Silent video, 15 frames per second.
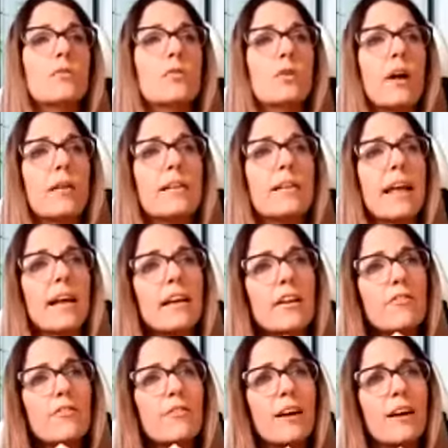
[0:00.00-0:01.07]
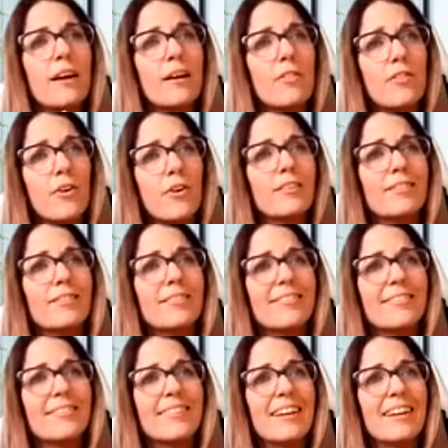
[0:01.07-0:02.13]
negative thoughts,
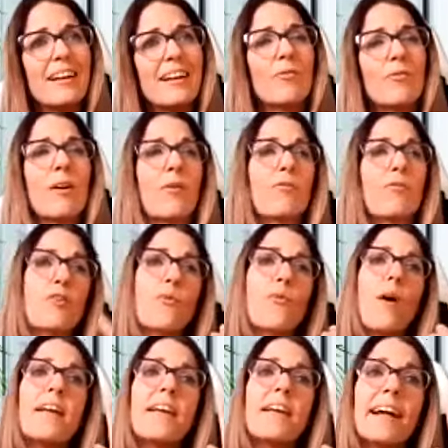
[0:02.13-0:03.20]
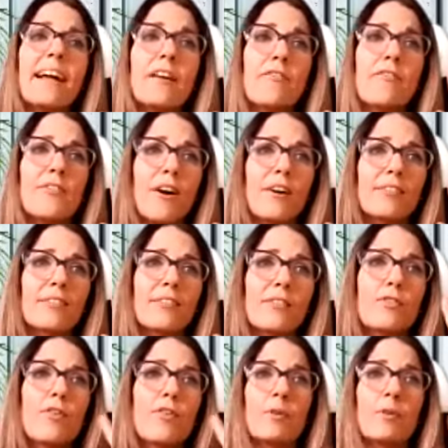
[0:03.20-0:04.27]
for one negative thoughts,
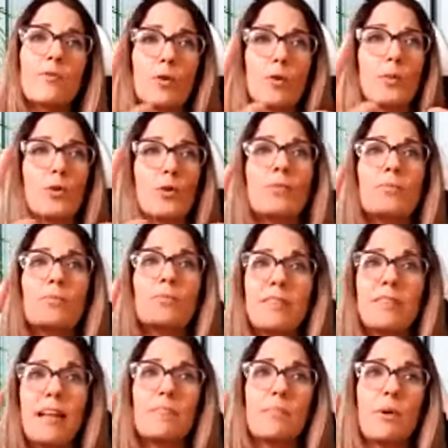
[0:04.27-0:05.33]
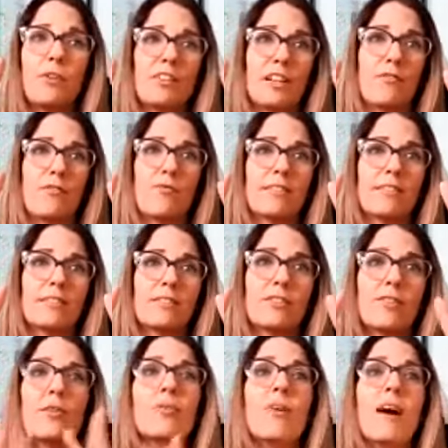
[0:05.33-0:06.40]
you have to put 10 positive ones.
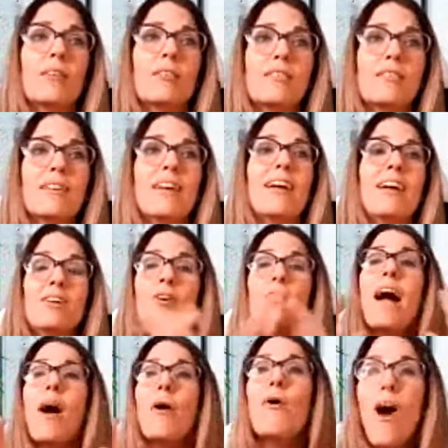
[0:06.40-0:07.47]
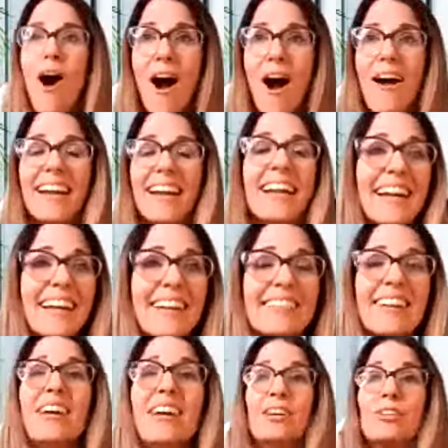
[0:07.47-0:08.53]
So look how hard it is
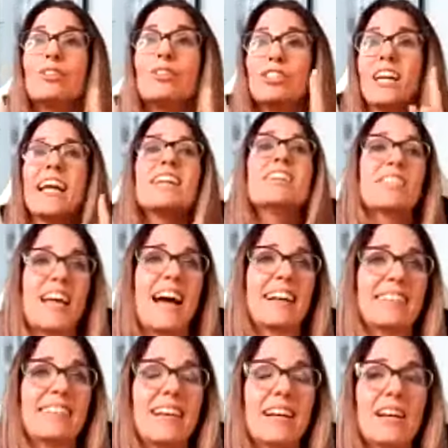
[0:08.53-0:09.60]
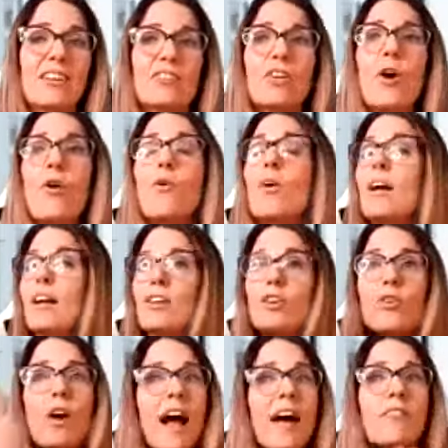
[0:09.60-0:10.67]
to change that. So you
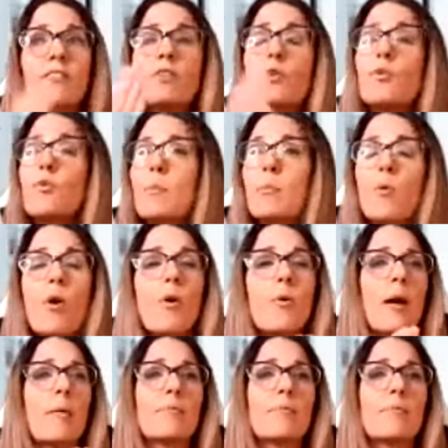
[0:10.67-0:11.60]
have to reprogram,